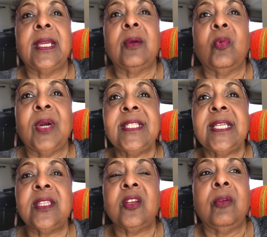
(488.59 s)
Once
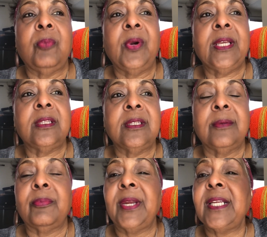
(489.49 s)
that's all boiled,
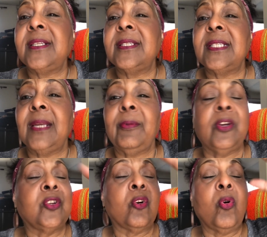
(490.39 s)
bring it to simmer and
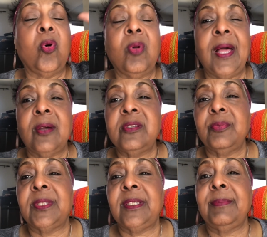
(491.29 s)
your whole house will
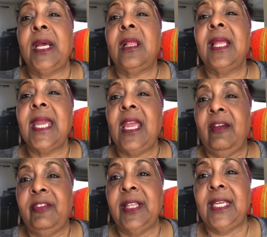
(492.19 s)
smell
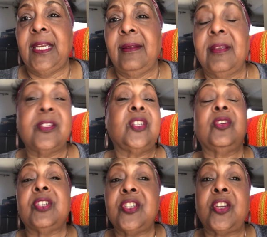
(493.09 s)
heavenly. So you
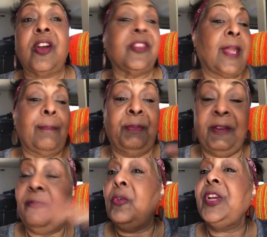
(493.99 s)
could start that
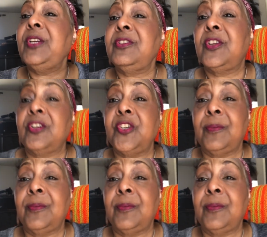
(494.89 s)
before you start your